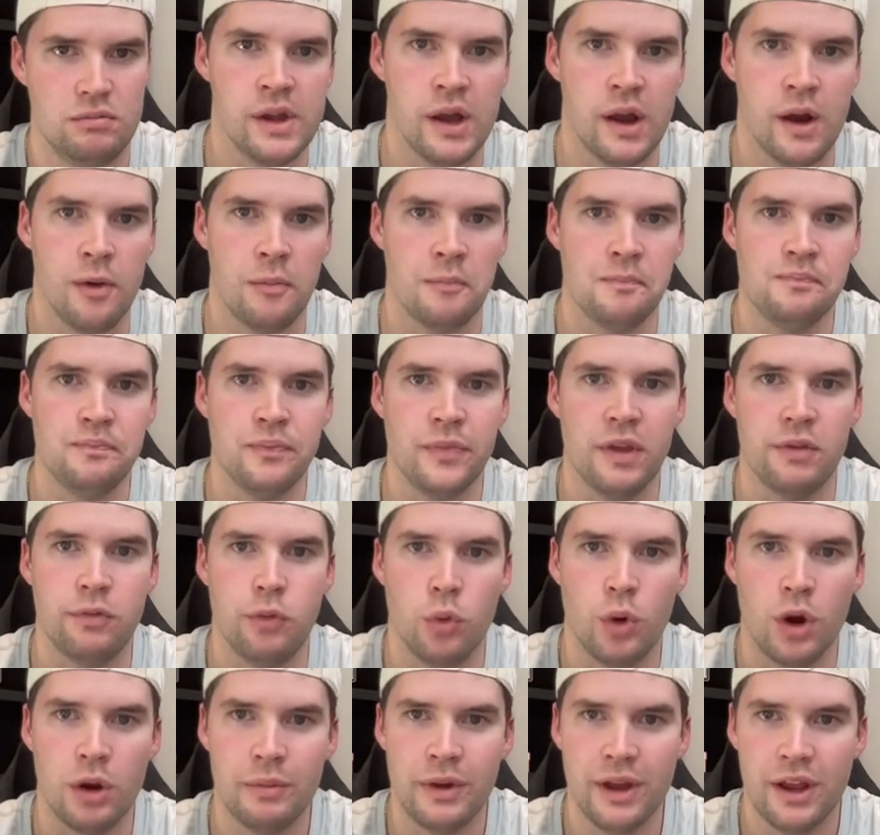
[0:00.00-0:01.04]
Now, if you
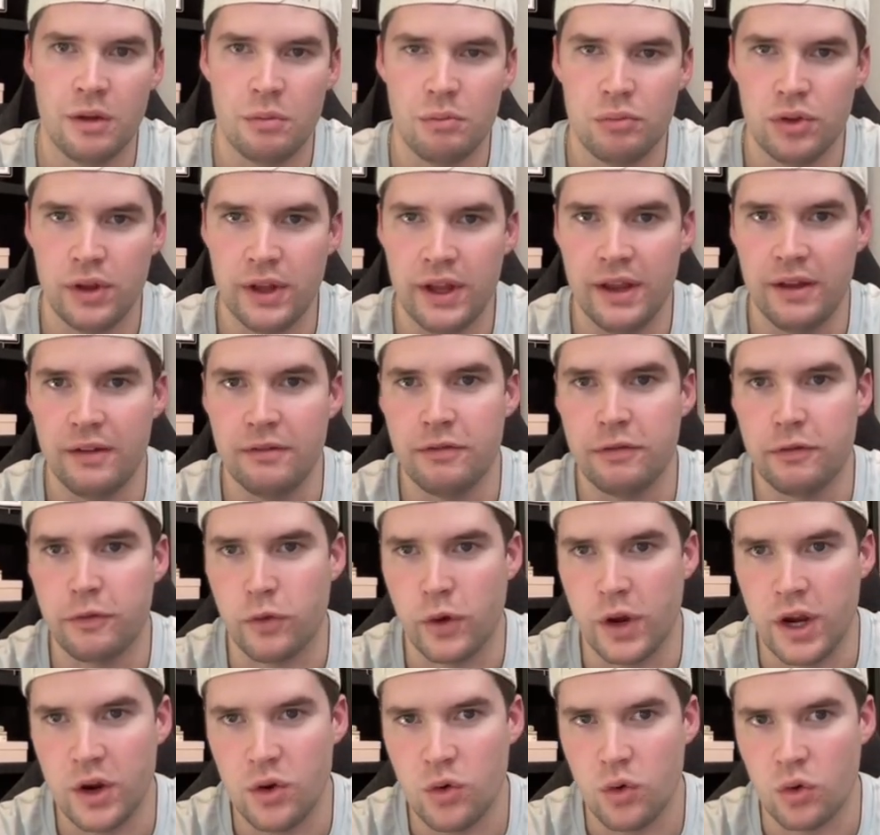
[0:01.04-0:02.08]
want my complete
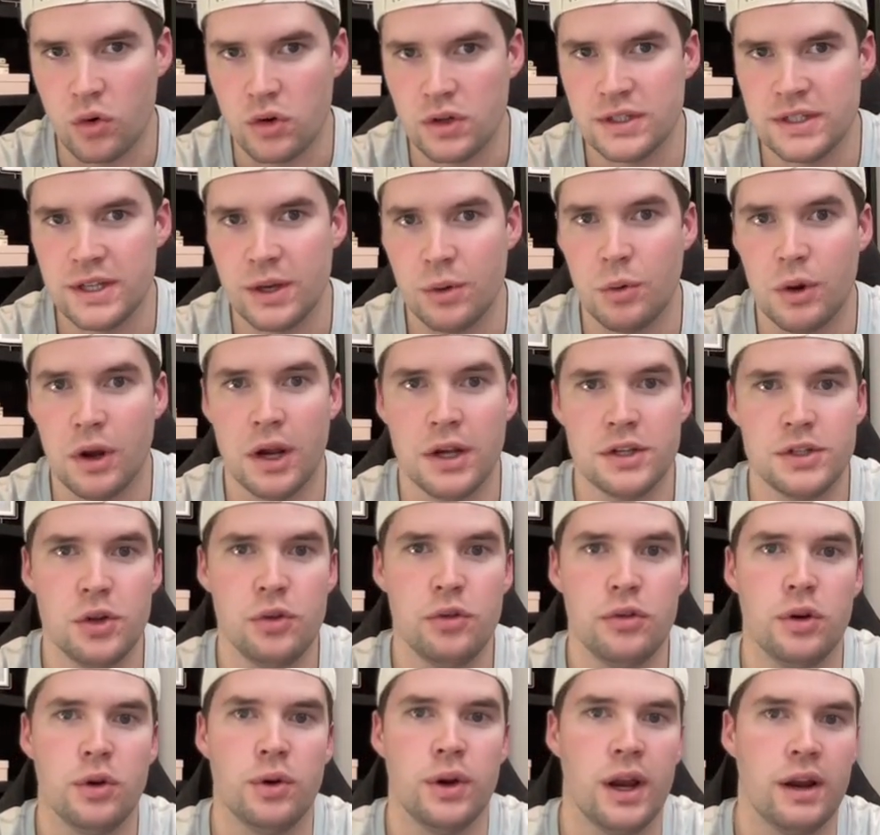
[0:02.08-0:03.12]
free course that walks you
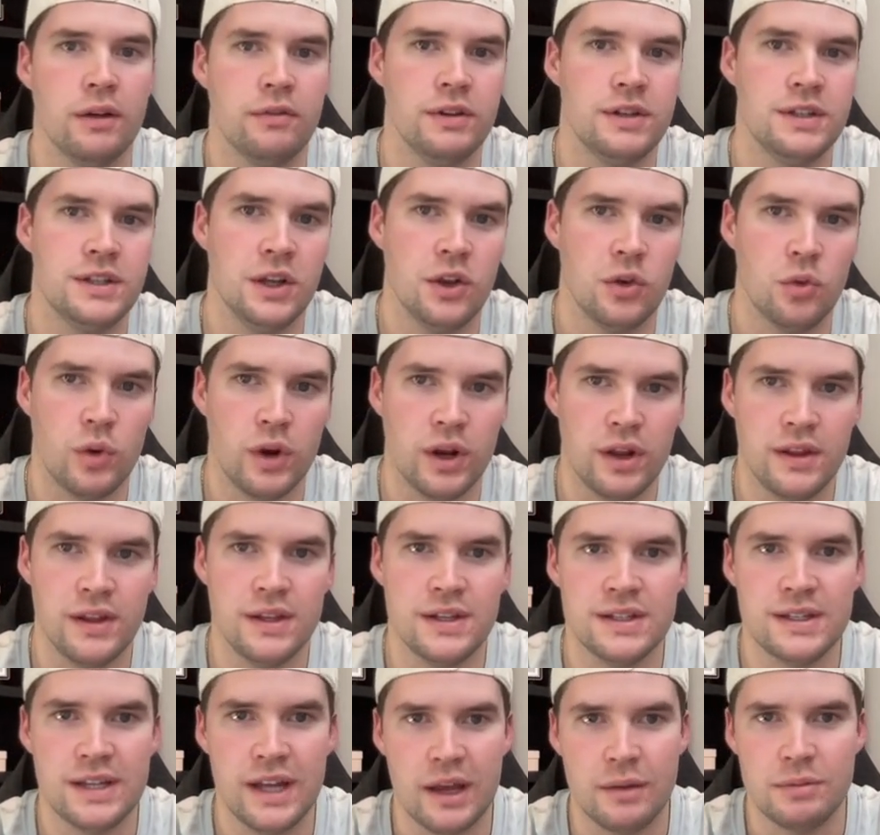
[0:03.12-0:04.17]
through every single one of
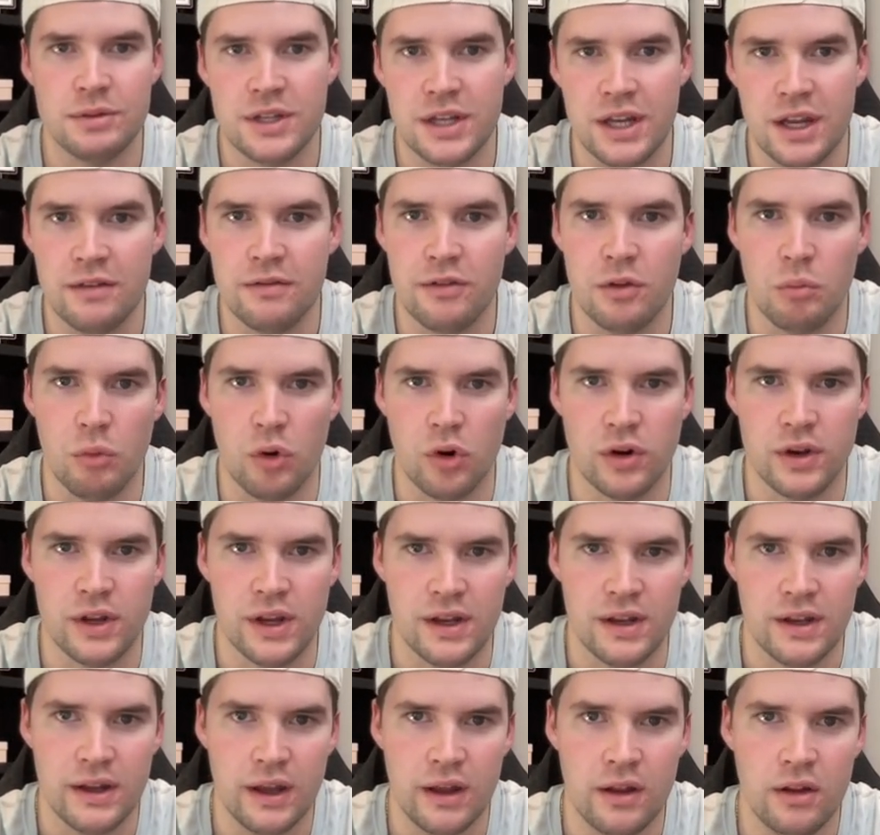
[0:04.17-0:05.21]
these steps in even more
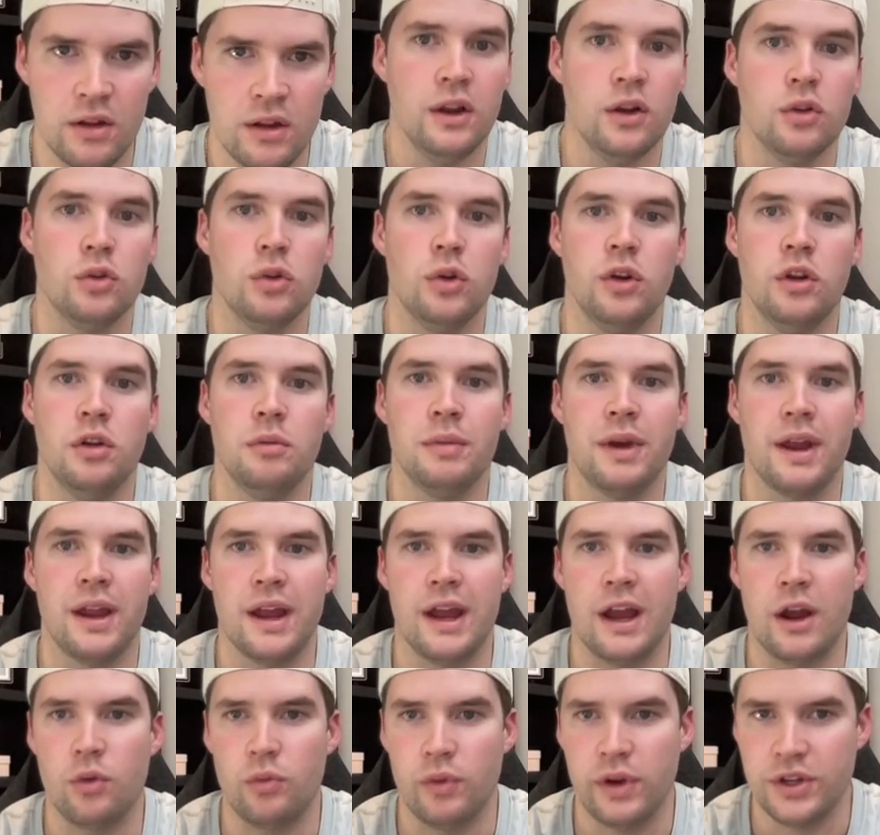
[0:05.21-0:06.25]
detail, including my
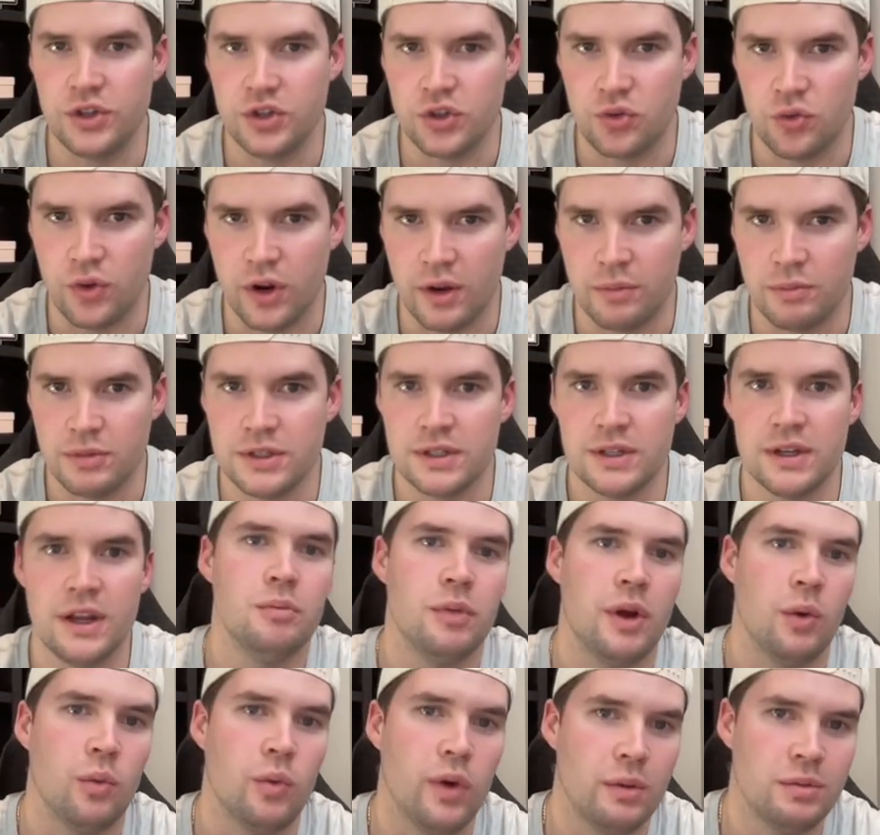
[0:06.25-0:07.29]
outreach scripts, my
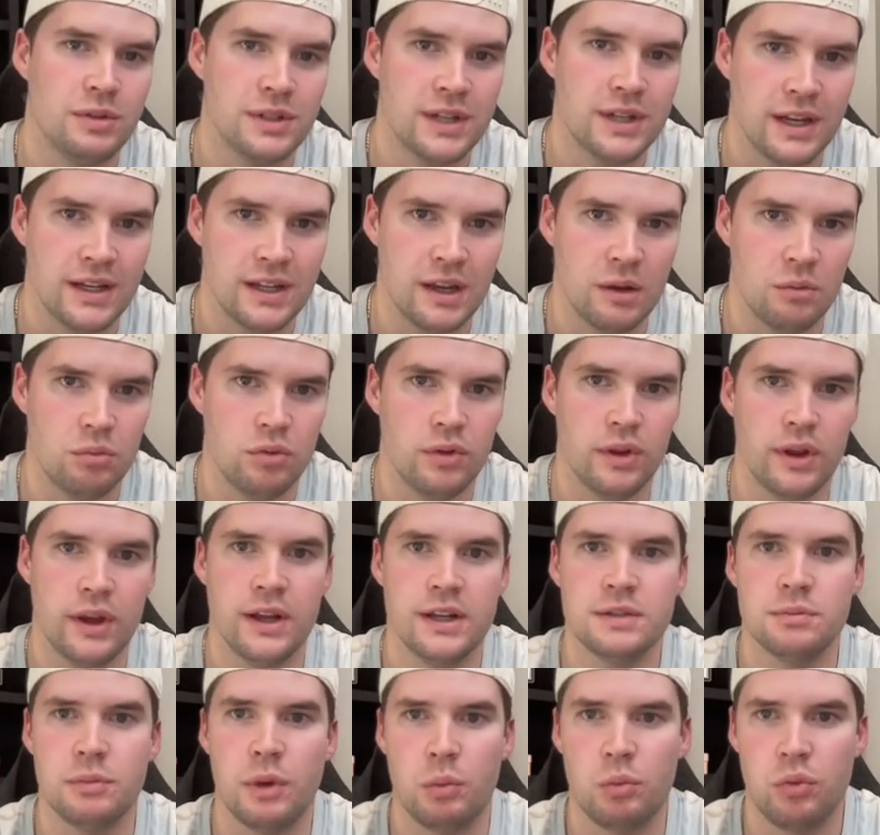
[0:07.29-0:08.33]
website
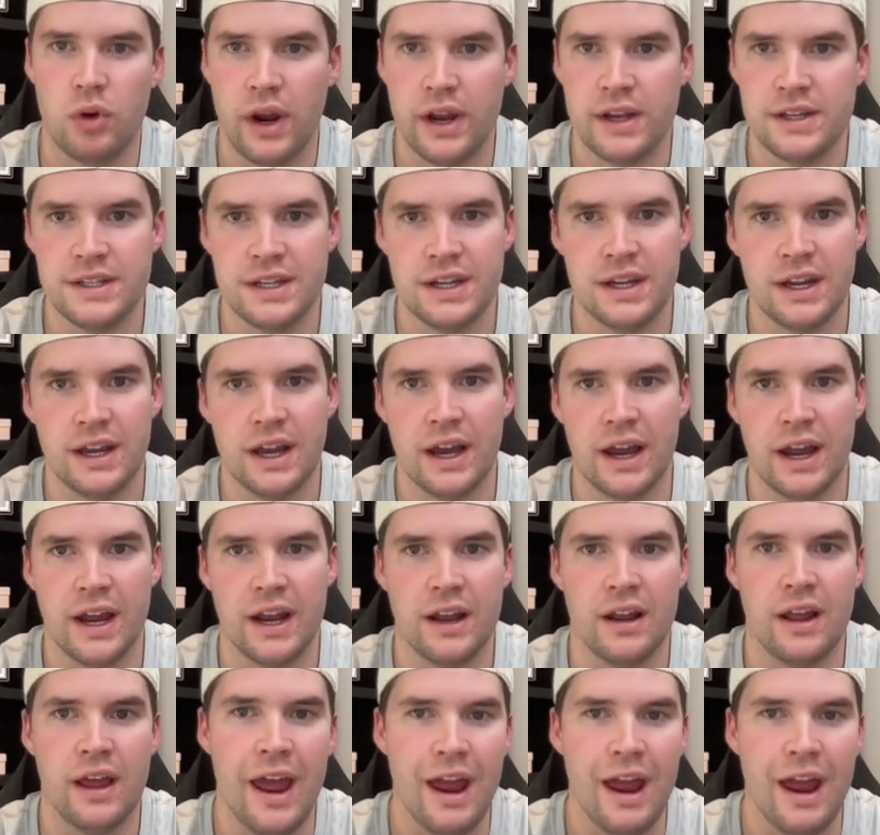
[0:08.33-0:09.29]
templates, my pricing guide,